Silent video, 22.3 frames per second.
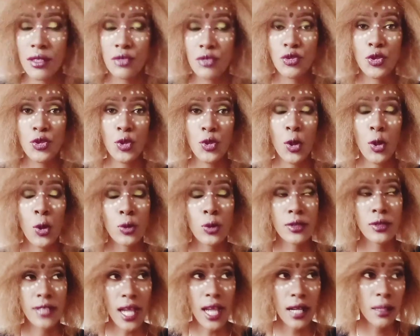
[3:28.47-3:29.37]

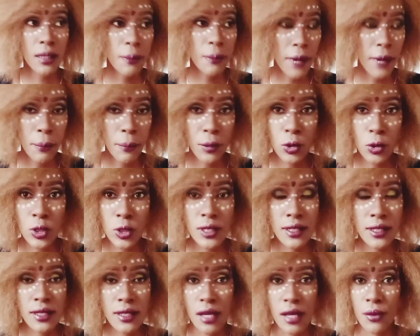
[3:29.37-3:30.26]
So dark
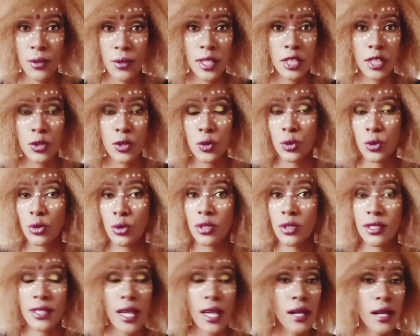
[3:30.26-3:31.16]
purples are really good,
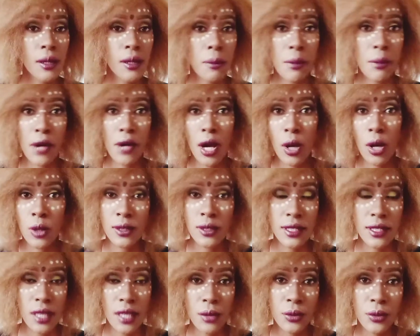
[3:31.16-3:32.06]
dark
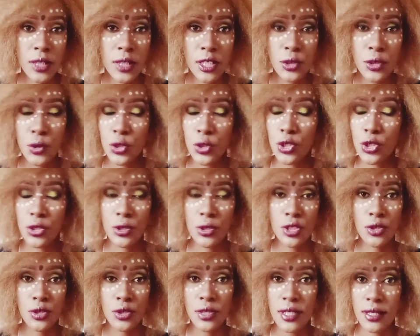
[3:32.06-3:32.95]
browns are really good to
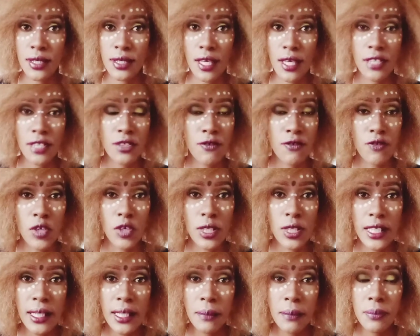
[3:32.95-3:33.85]
reduce the size of
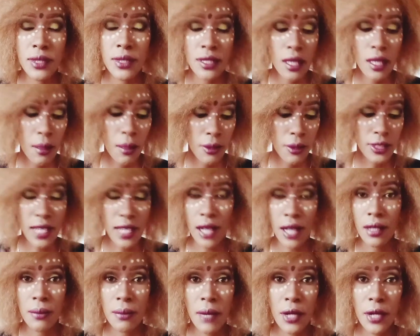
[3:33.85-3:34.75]
your lips,
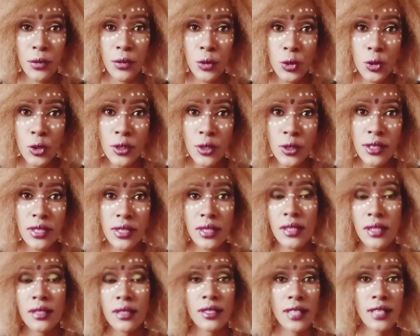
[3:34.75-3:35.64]
dark
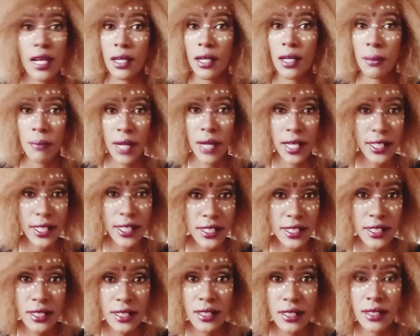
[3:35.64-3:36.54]
maroons, dark
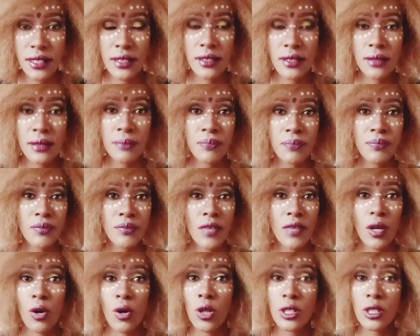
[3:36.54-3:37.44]
burgundies,
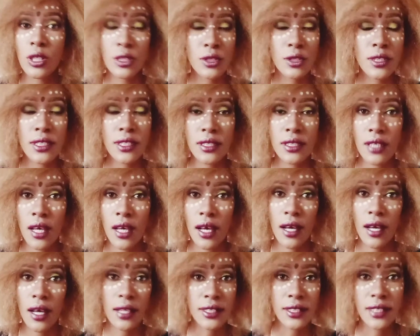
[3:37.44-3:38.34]
all those
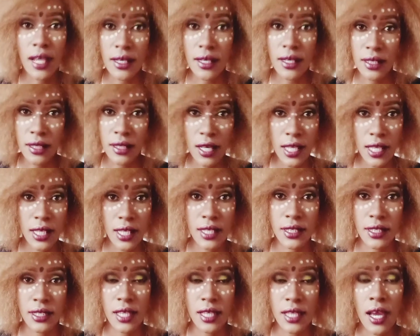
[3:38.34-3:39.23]
uh, dark
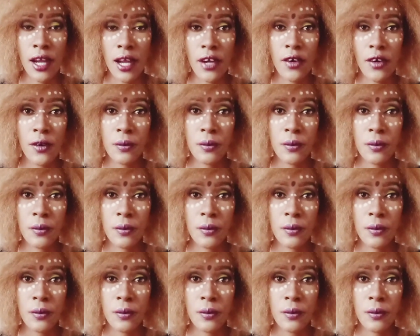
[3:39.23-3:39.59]
colors are